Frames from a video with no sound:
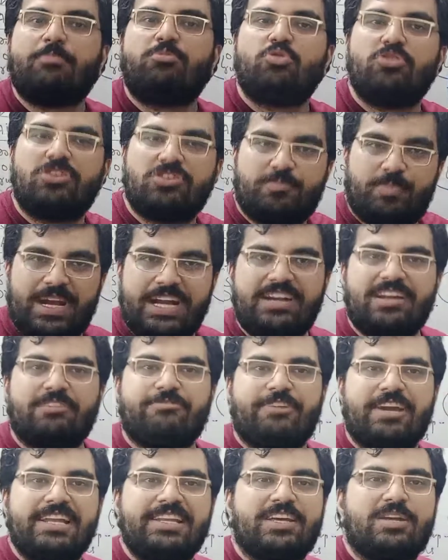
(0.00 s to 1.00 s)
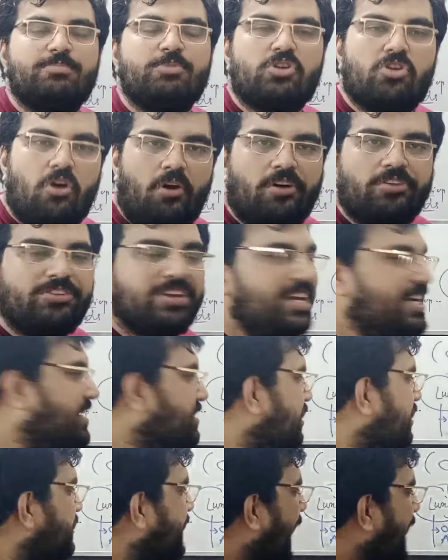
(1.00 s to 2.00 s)
Type 2 respiratory failure, because
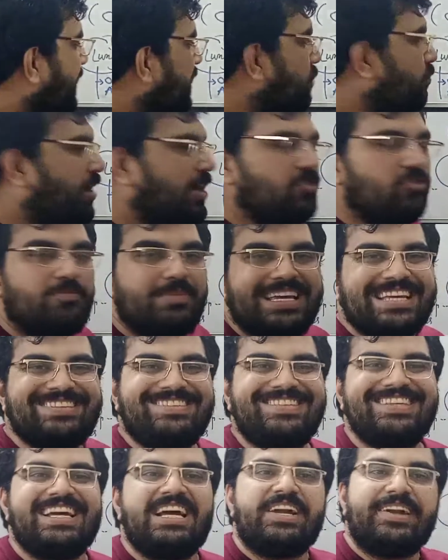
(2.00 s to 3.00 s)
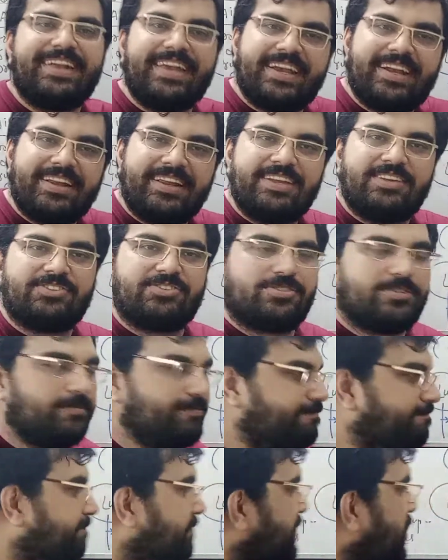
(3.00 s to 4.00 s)
the tidal volume is decreased.
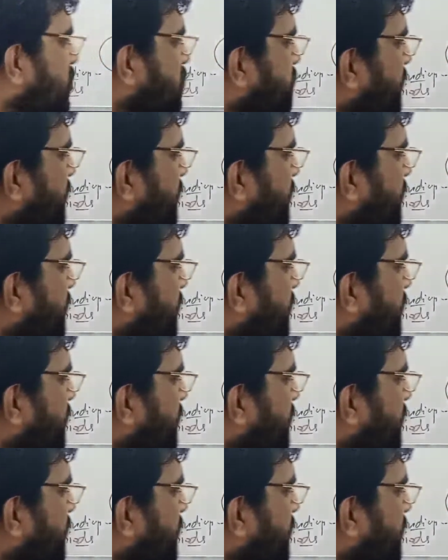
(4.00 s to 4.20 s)
The